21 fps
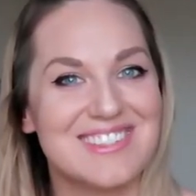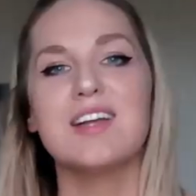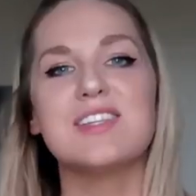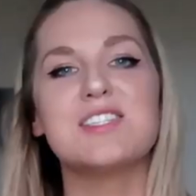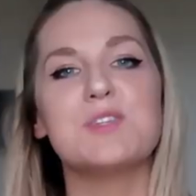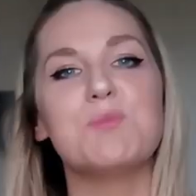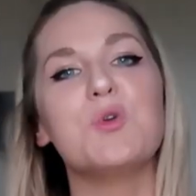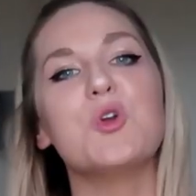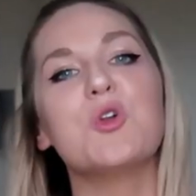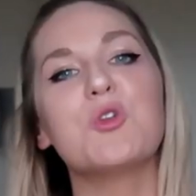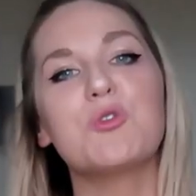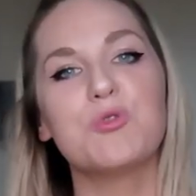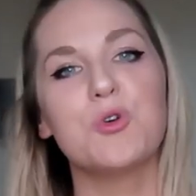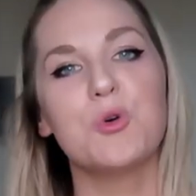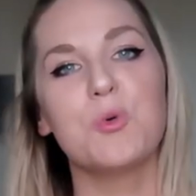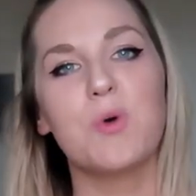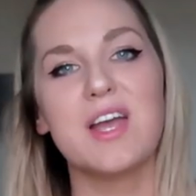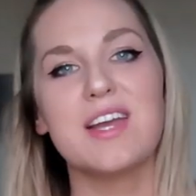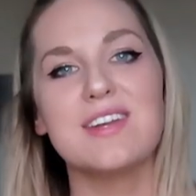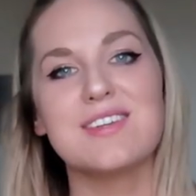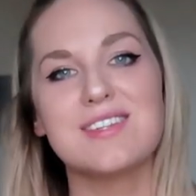It's a
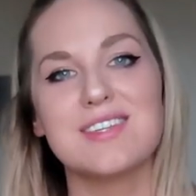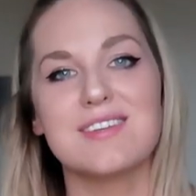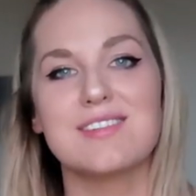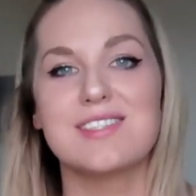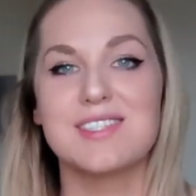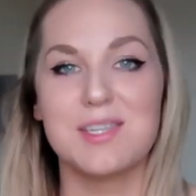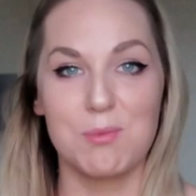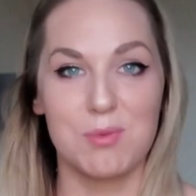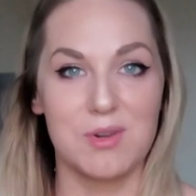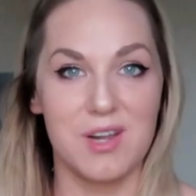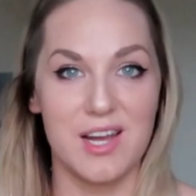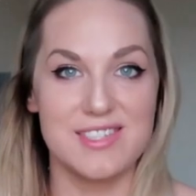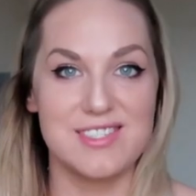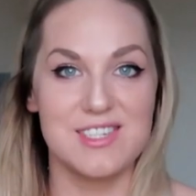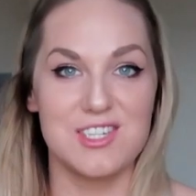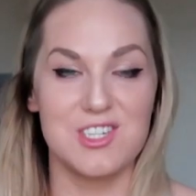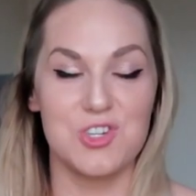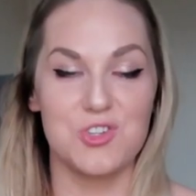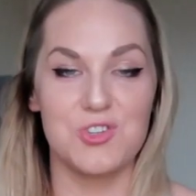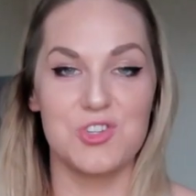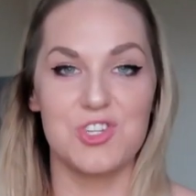beautiful way to symbolize
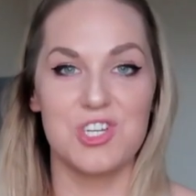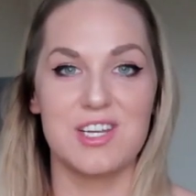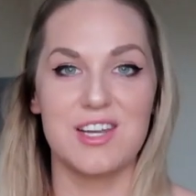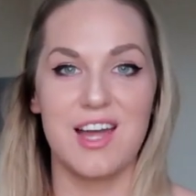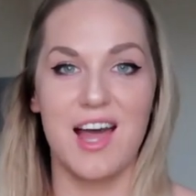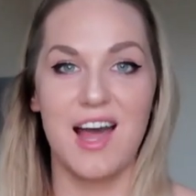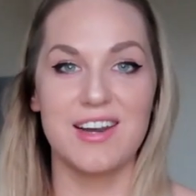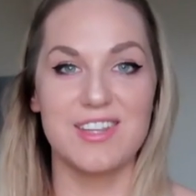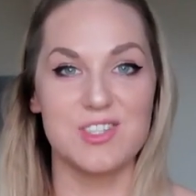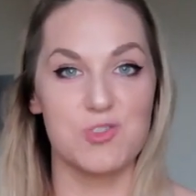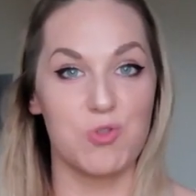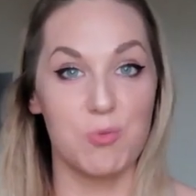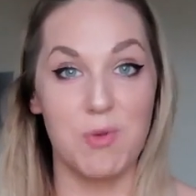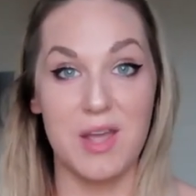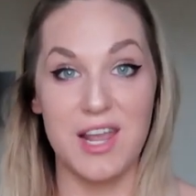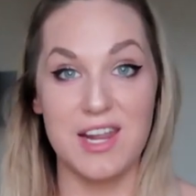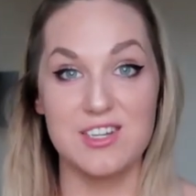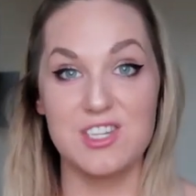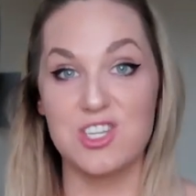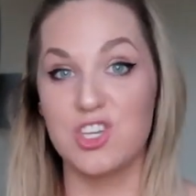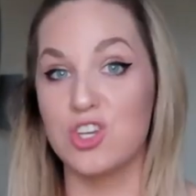a union, and it's
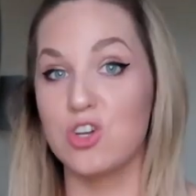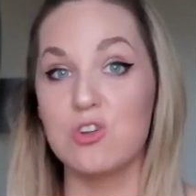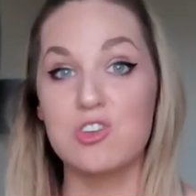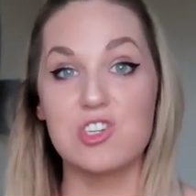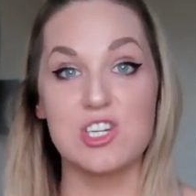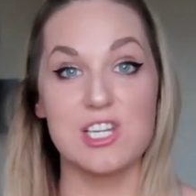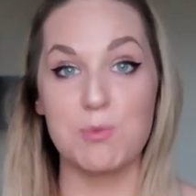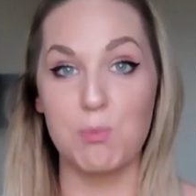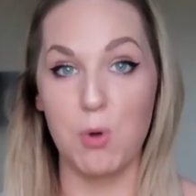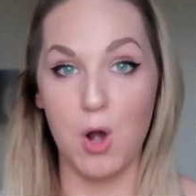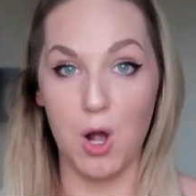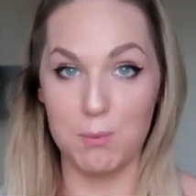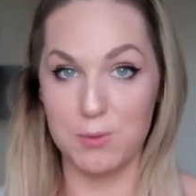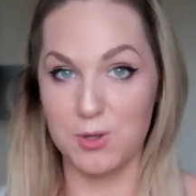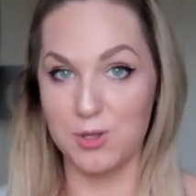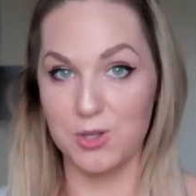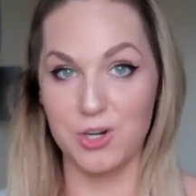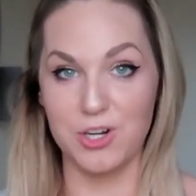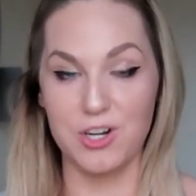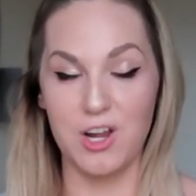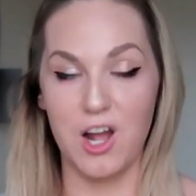remained hugely
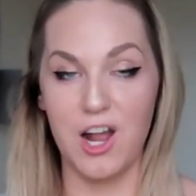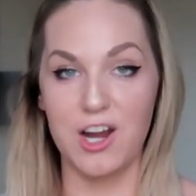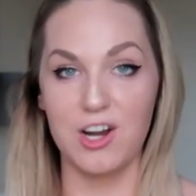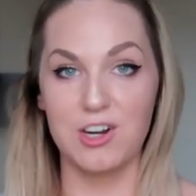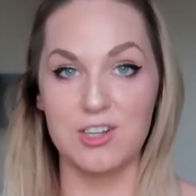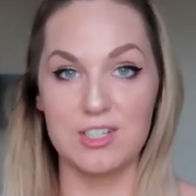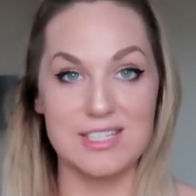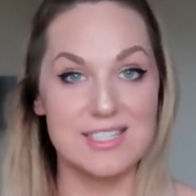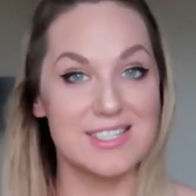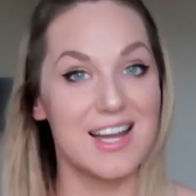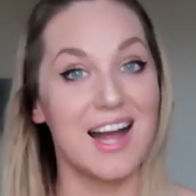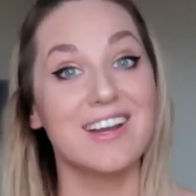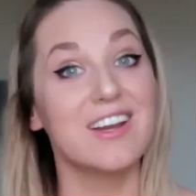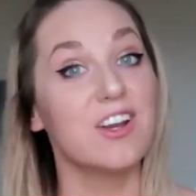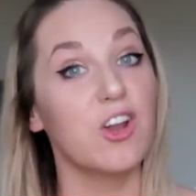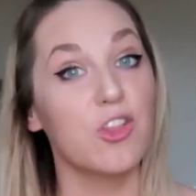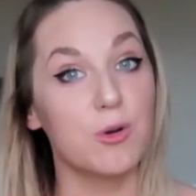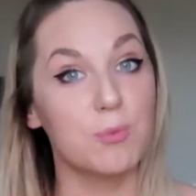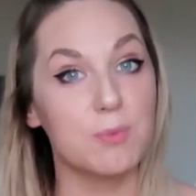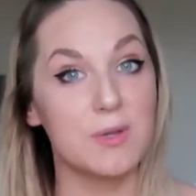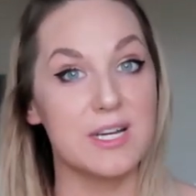popular in Ireland and
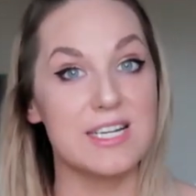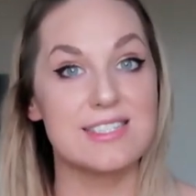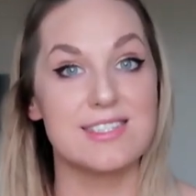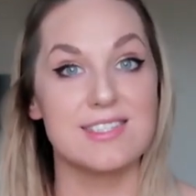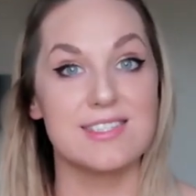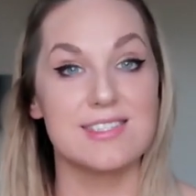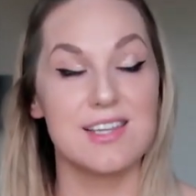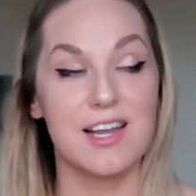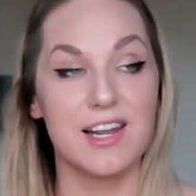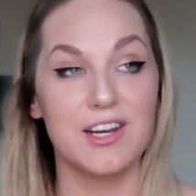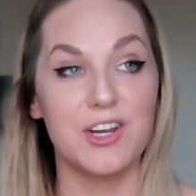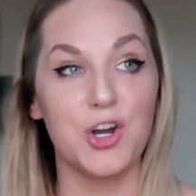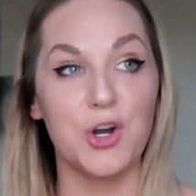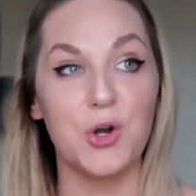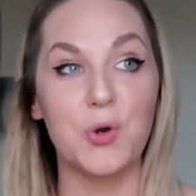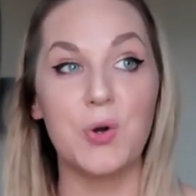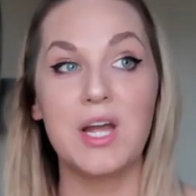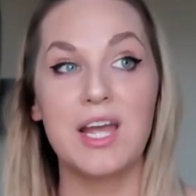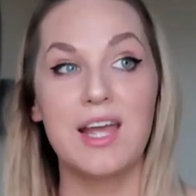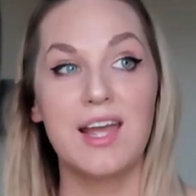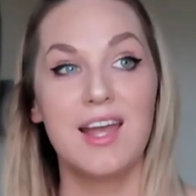in other places. I
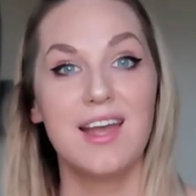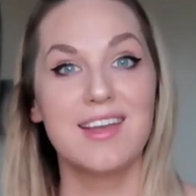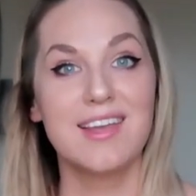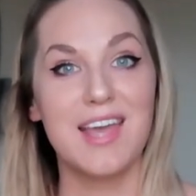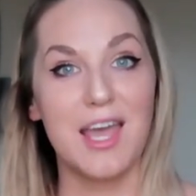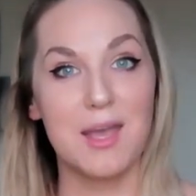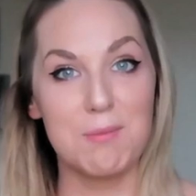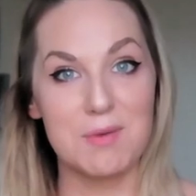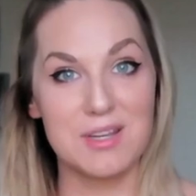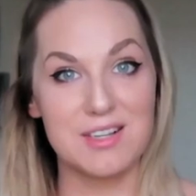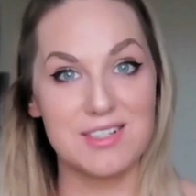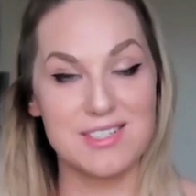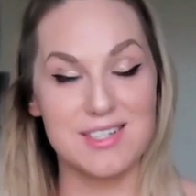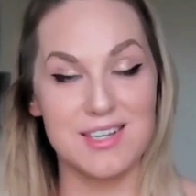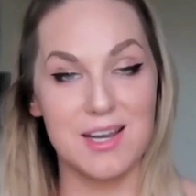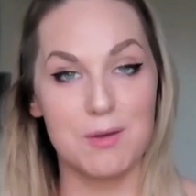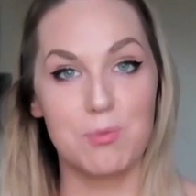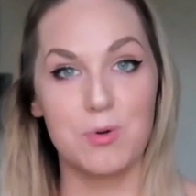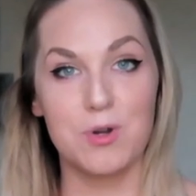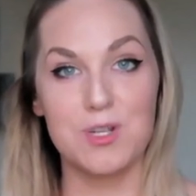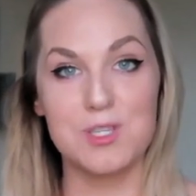know Kate
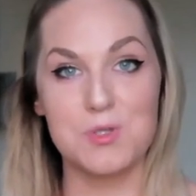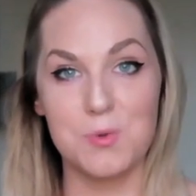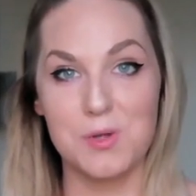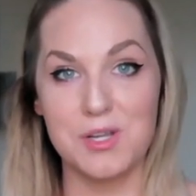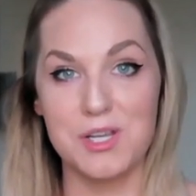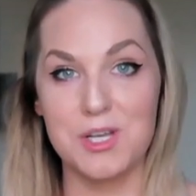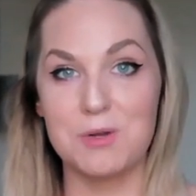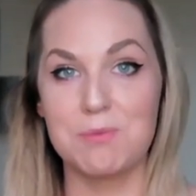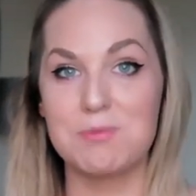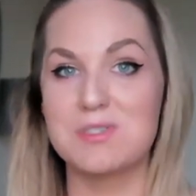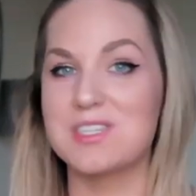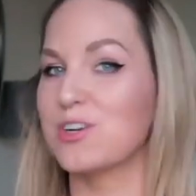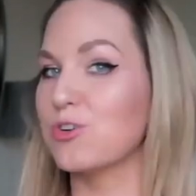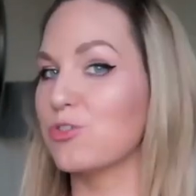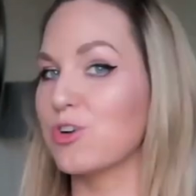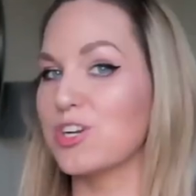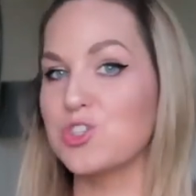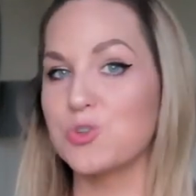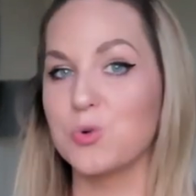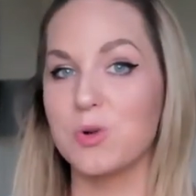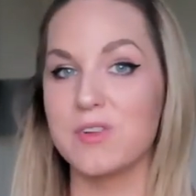Middleton and Prince William did a
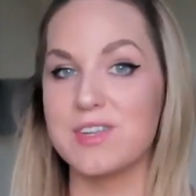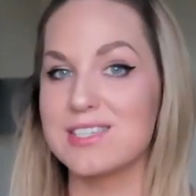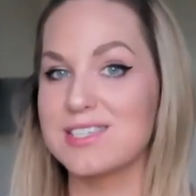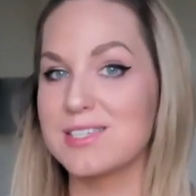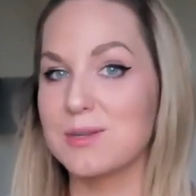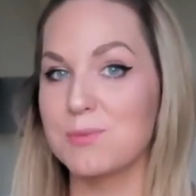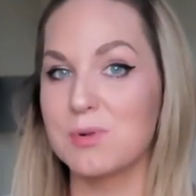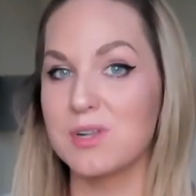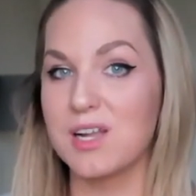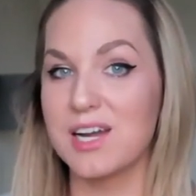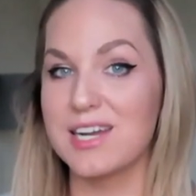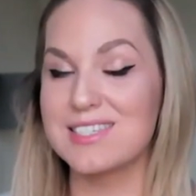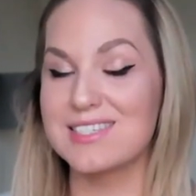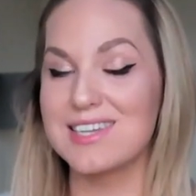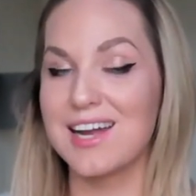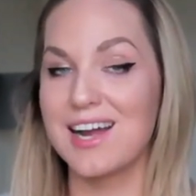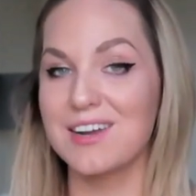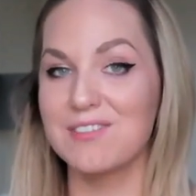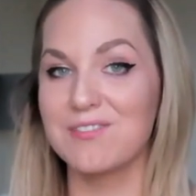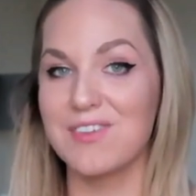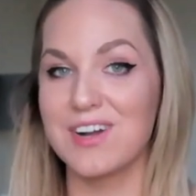ritual that symbolized
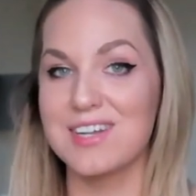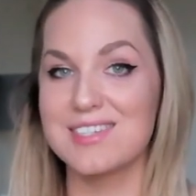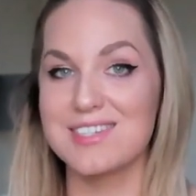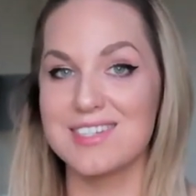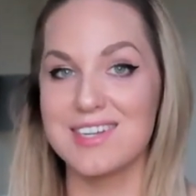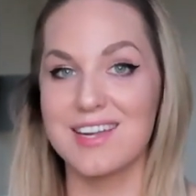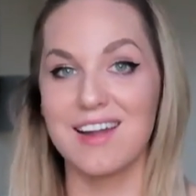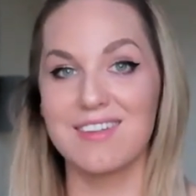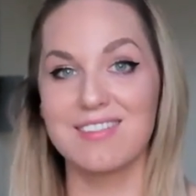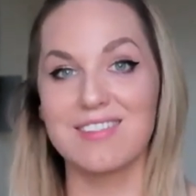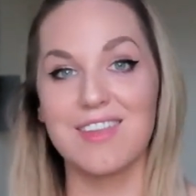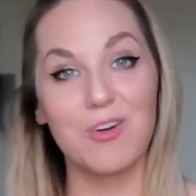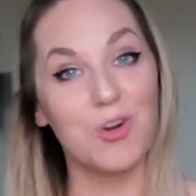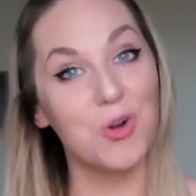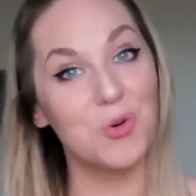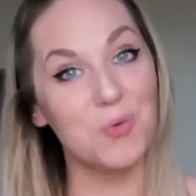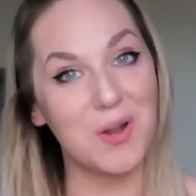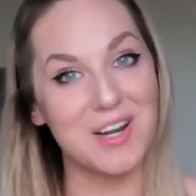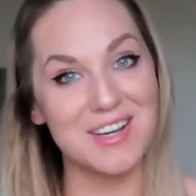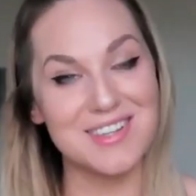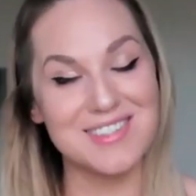handfasting at their
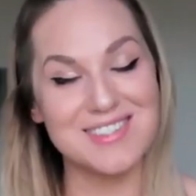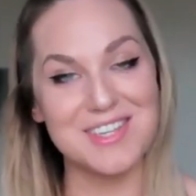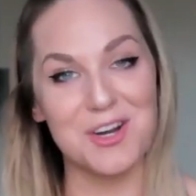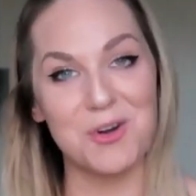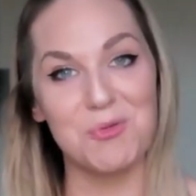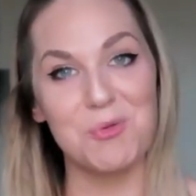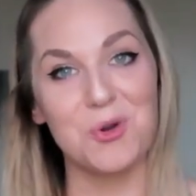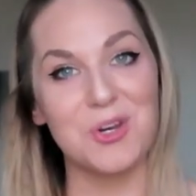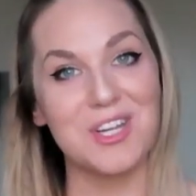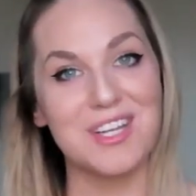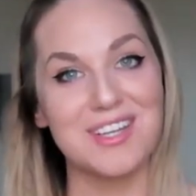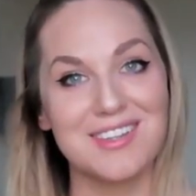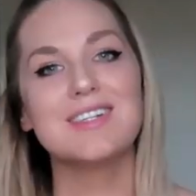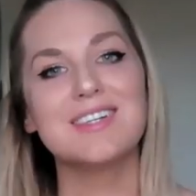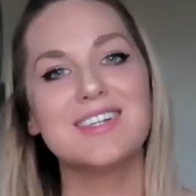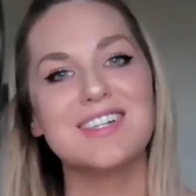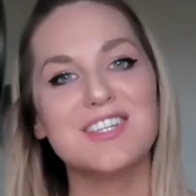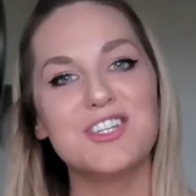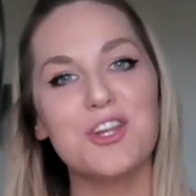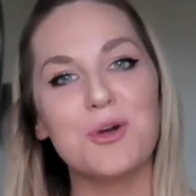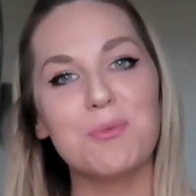own wedding ceremony.
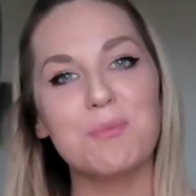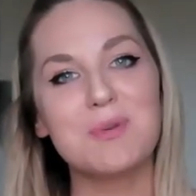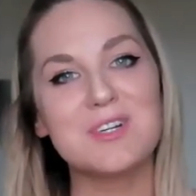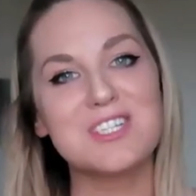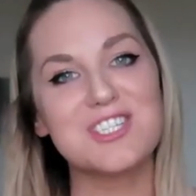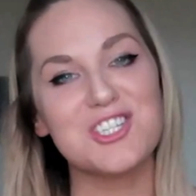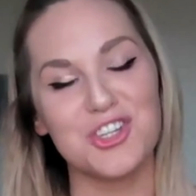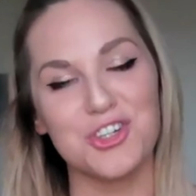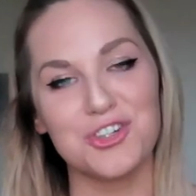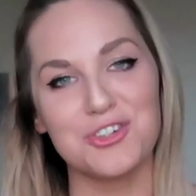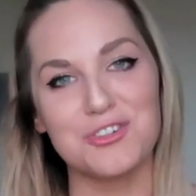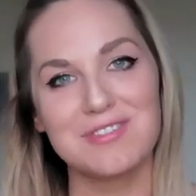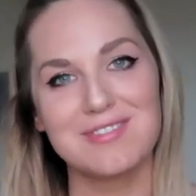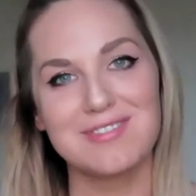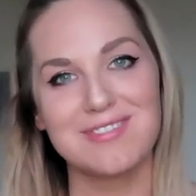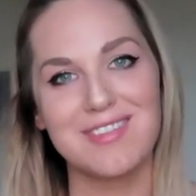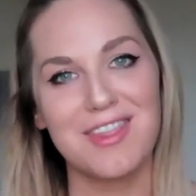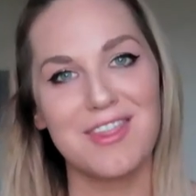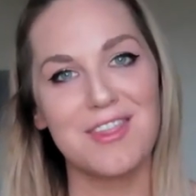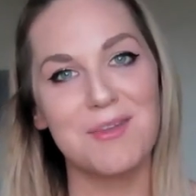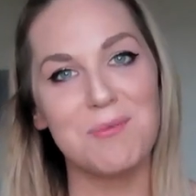Number two,
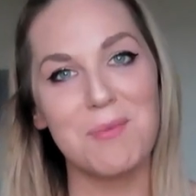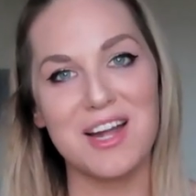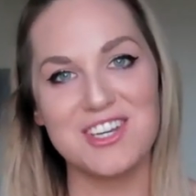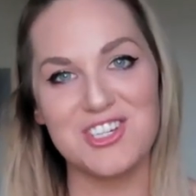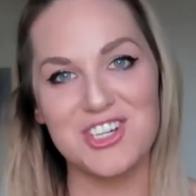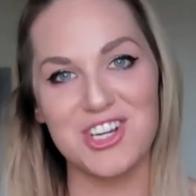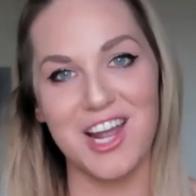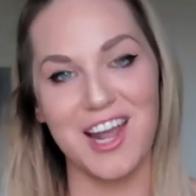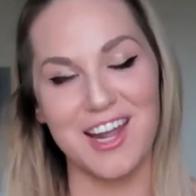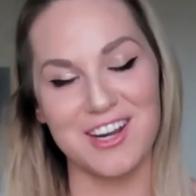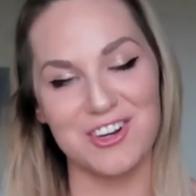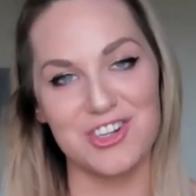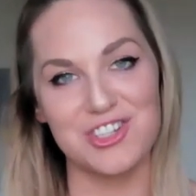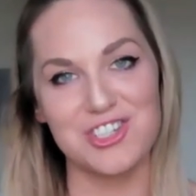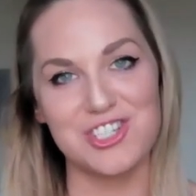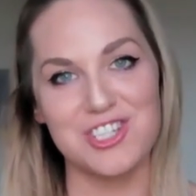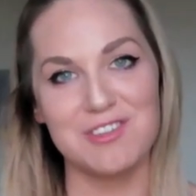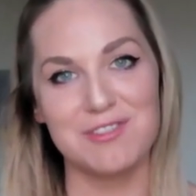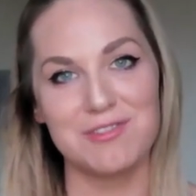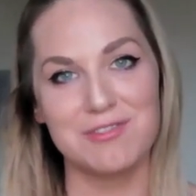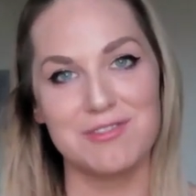the magic
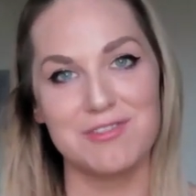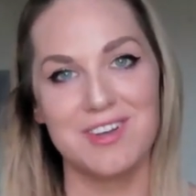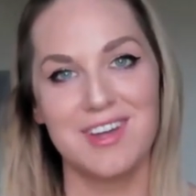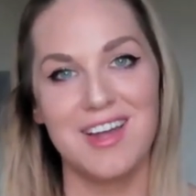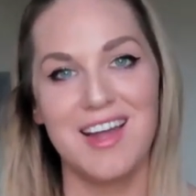handkerchief.